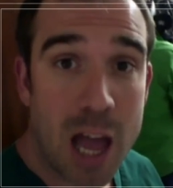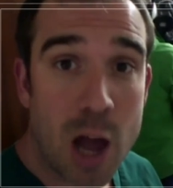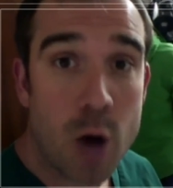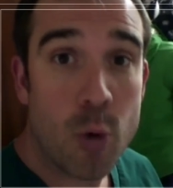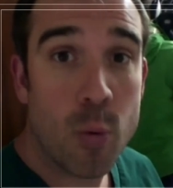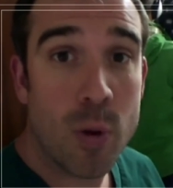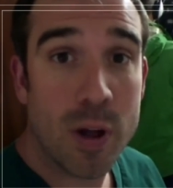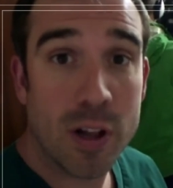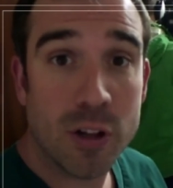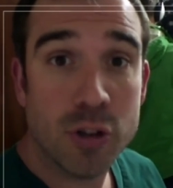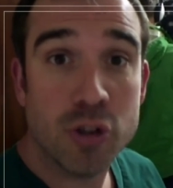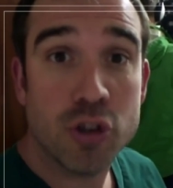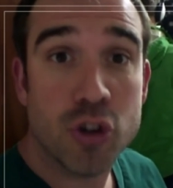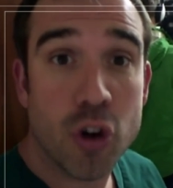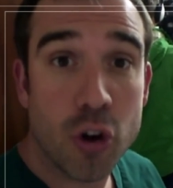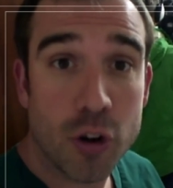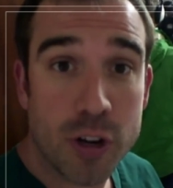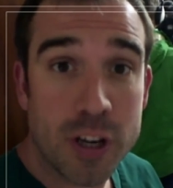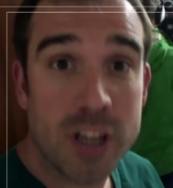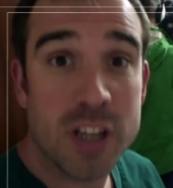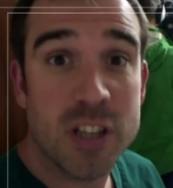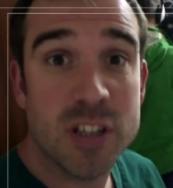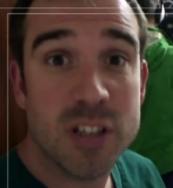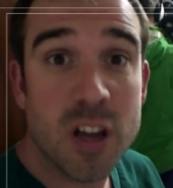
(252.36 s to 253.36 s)
how well
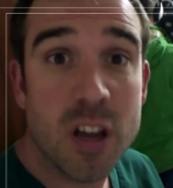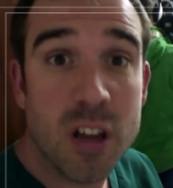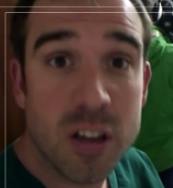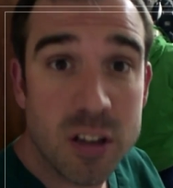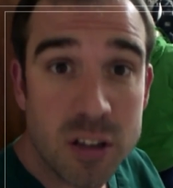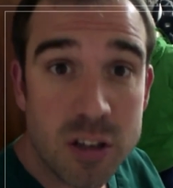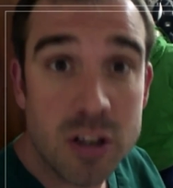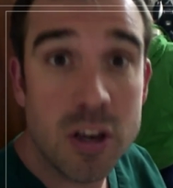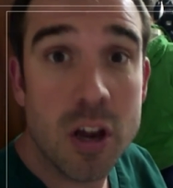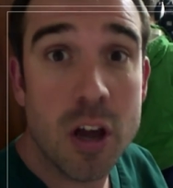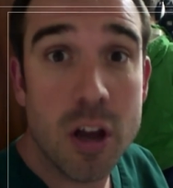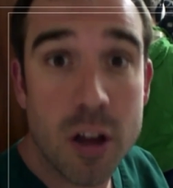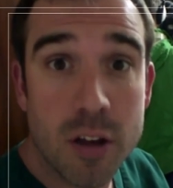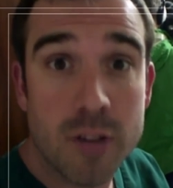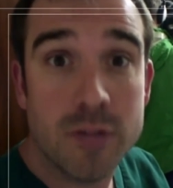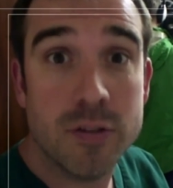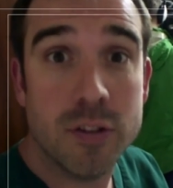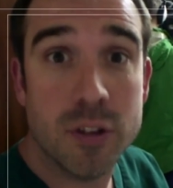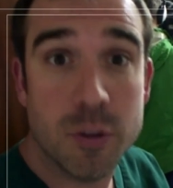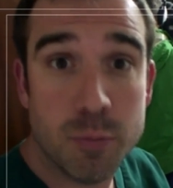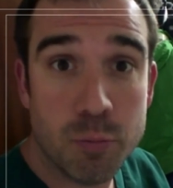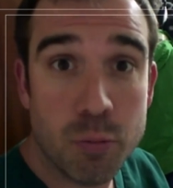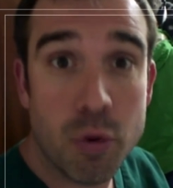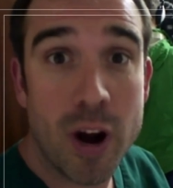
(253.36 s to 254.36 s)
Jotty's
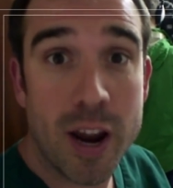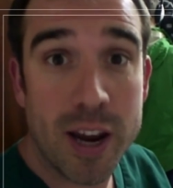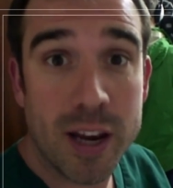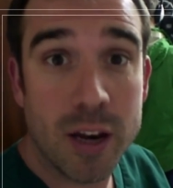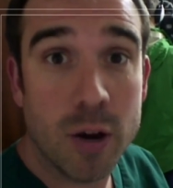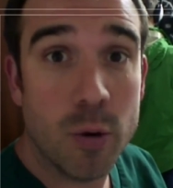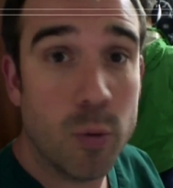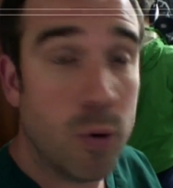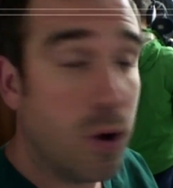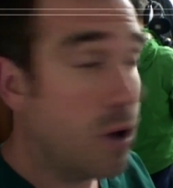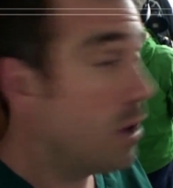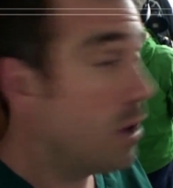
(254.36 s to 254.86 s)
nerves in the brain are